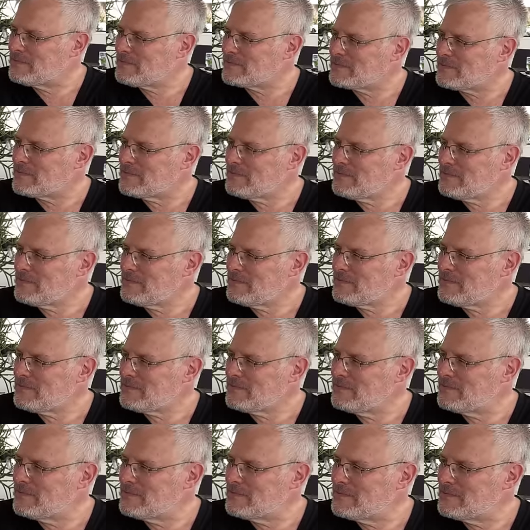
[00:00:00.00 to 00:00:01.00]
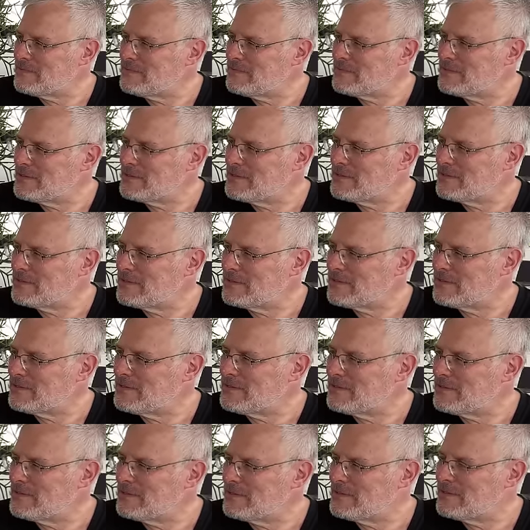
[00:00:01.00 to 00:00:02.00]

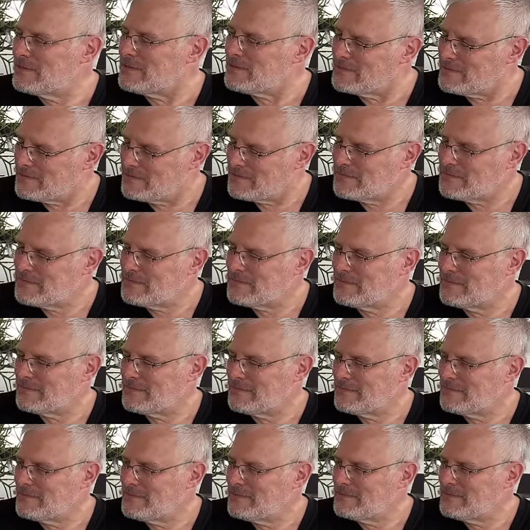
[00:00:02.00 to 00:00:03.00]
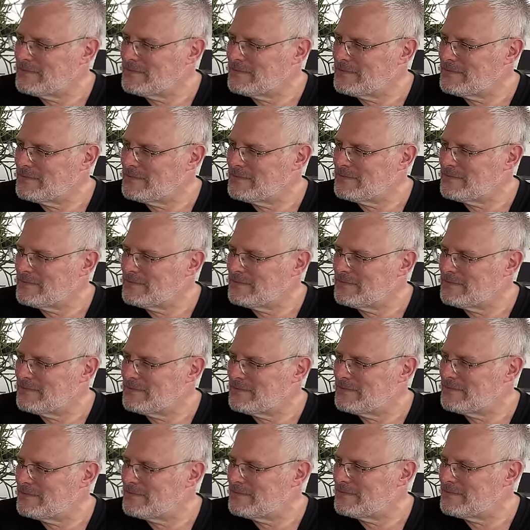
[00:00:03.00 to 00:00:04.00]

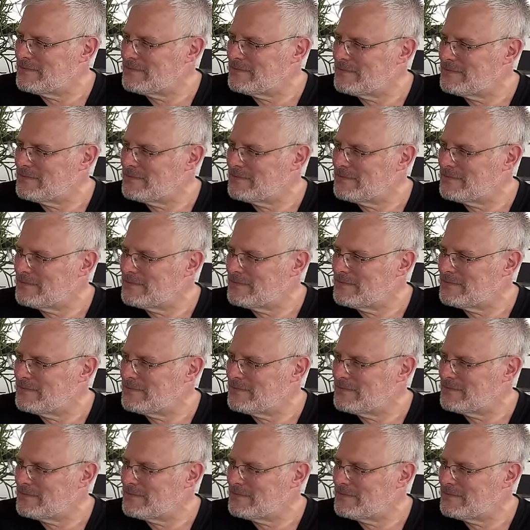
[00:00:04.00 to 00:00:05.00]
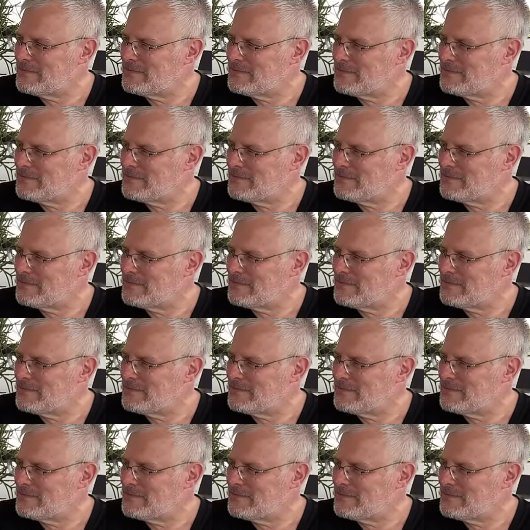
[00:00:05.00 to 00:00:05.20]
[no speech]